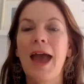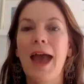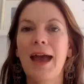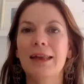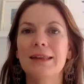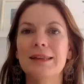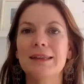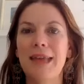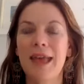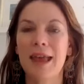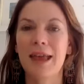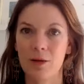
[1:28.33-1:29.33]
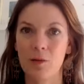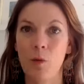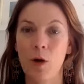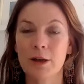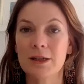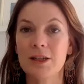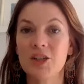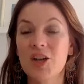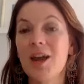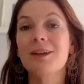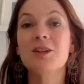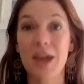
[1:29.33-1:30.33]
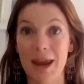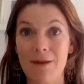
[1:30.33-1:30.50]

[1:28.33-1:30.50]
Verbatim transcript: and they want to change